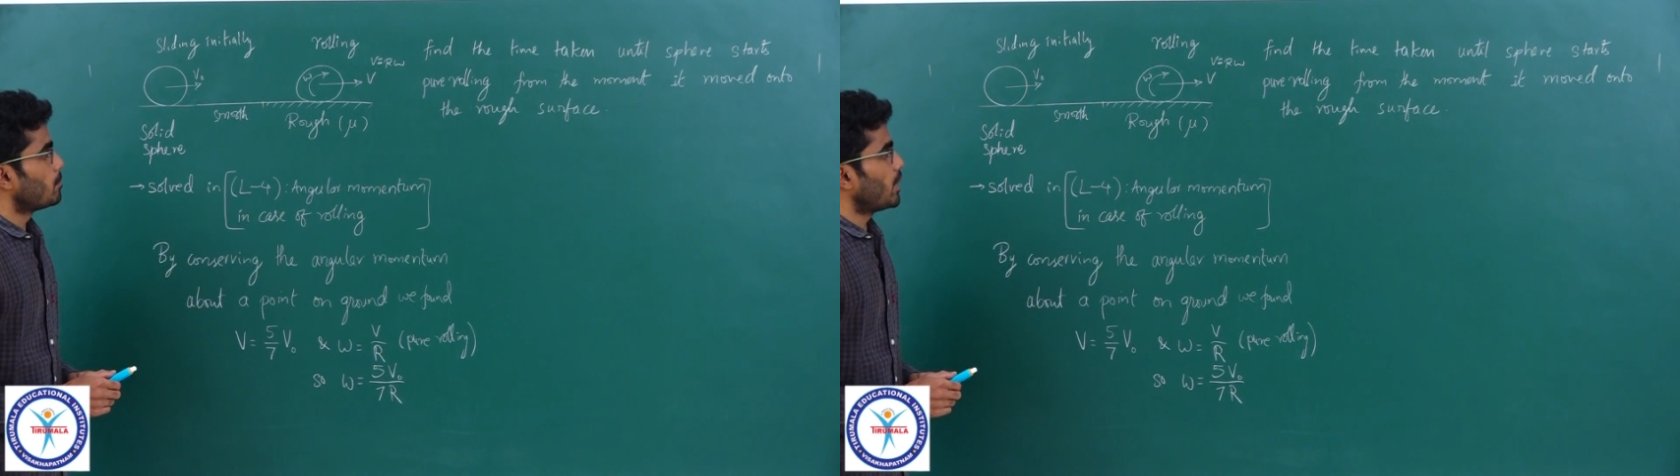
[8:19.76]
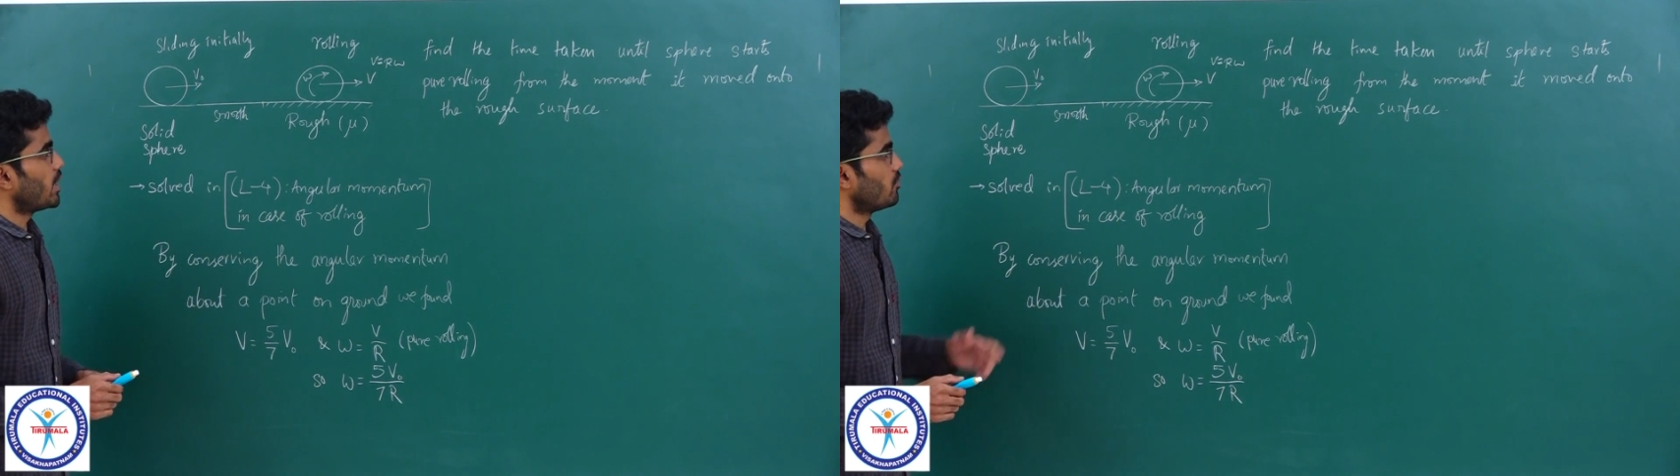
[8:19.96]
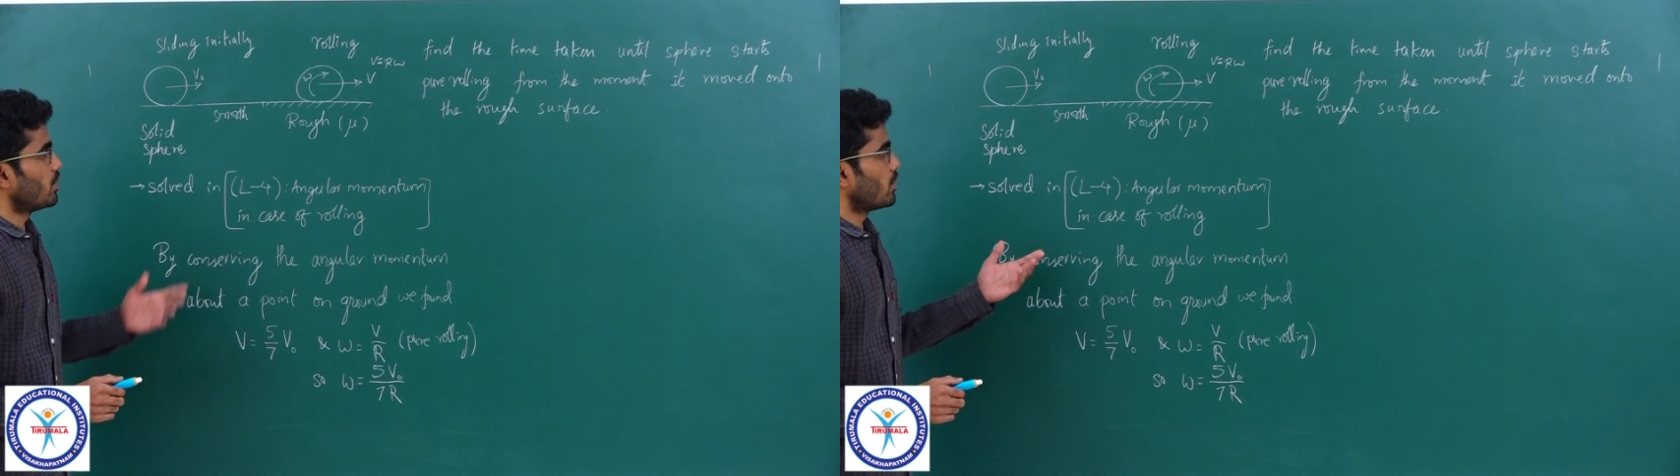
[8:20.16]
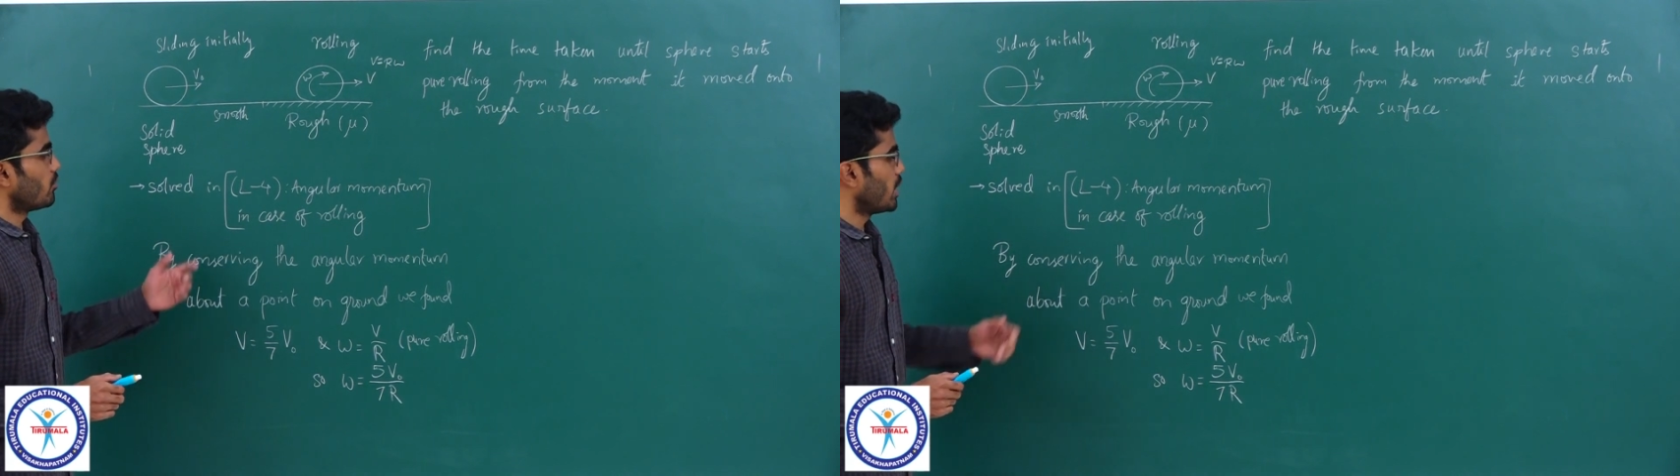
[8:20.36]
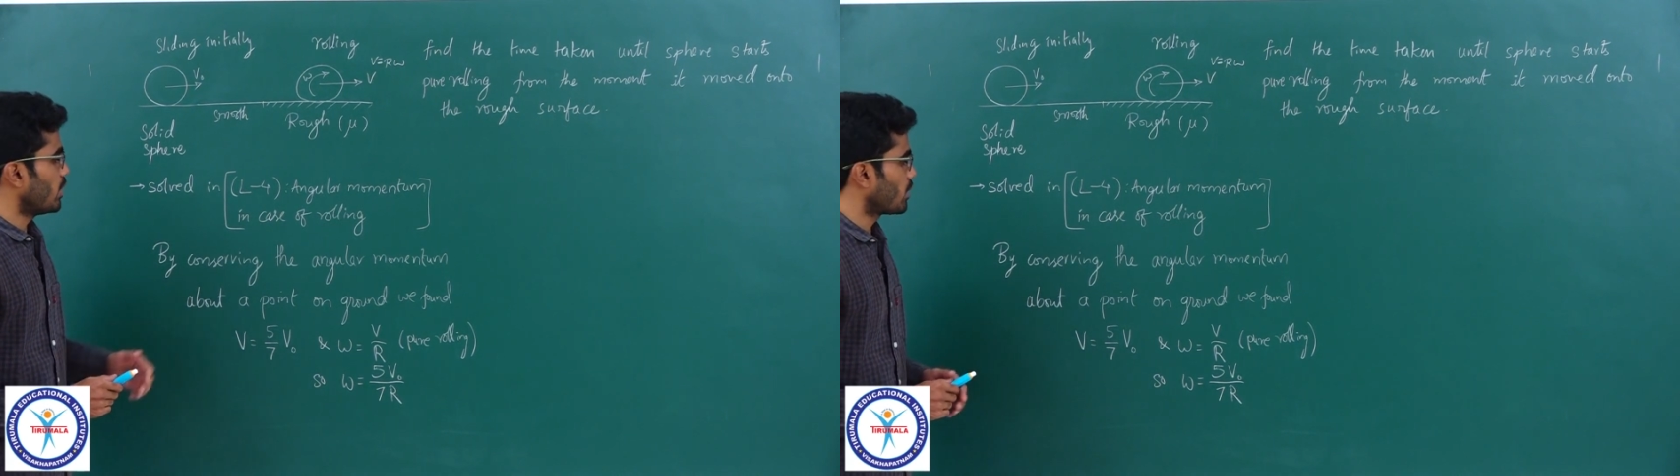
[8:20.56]
and
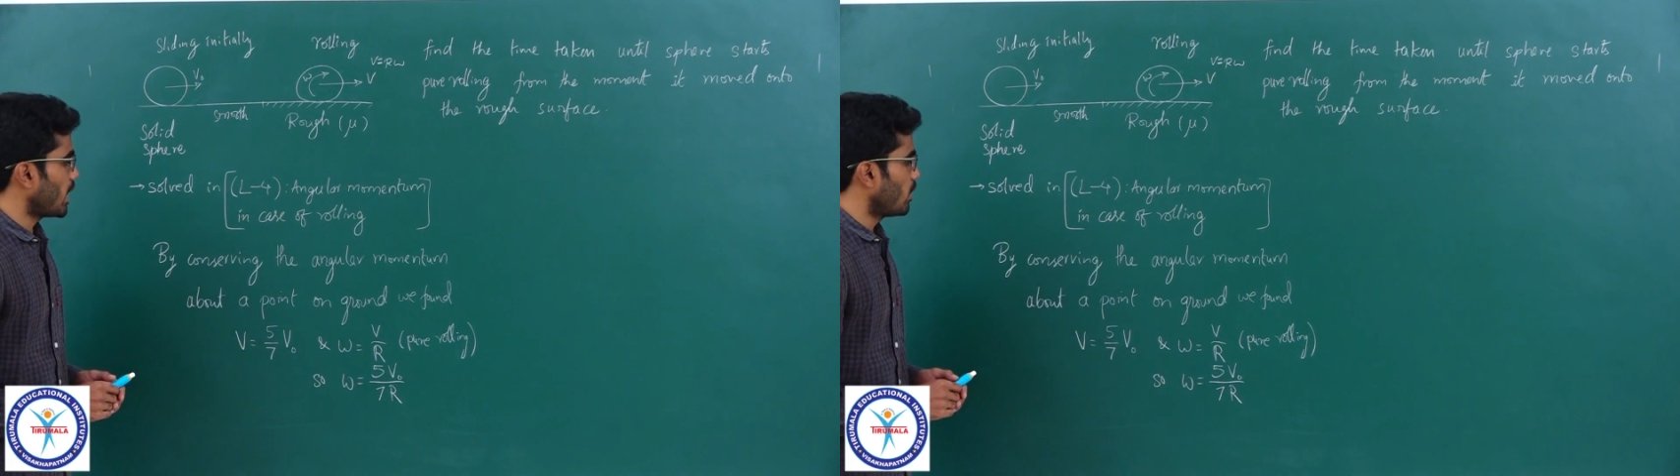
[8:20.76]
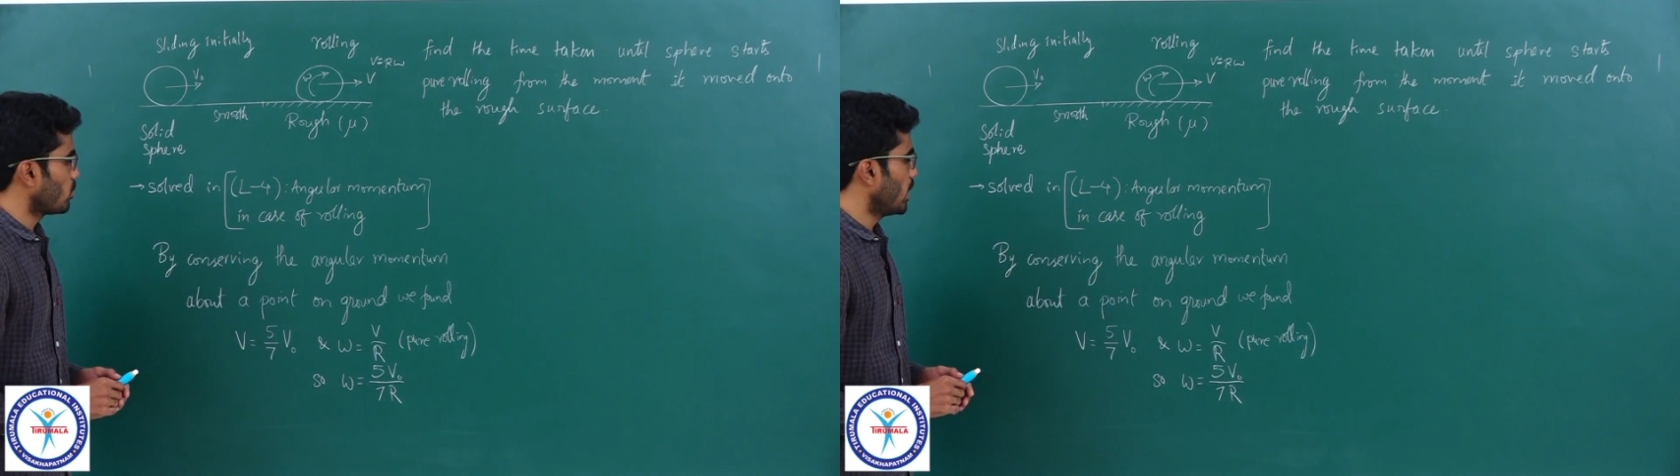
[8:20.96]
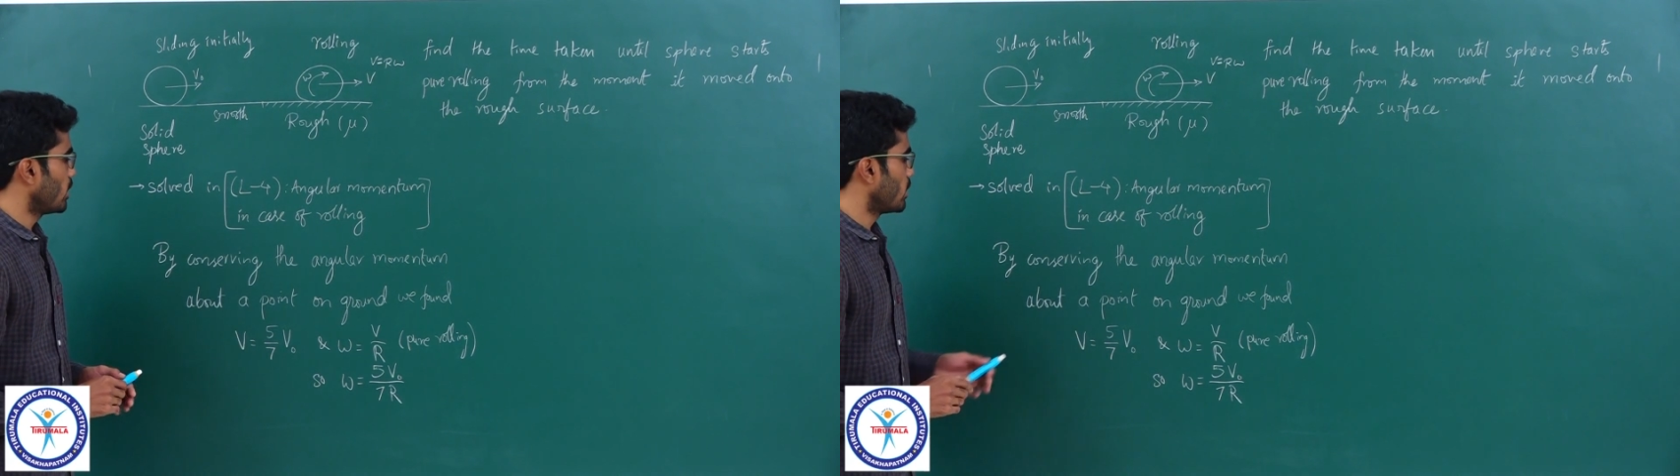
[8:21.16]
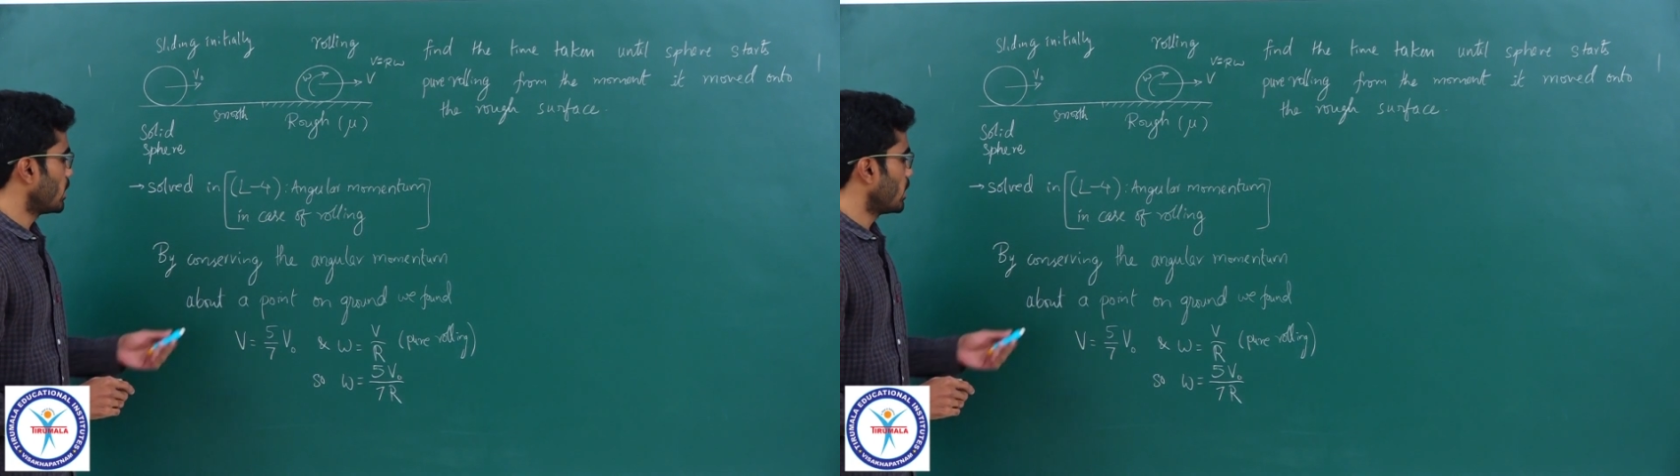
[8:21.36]
we have calculated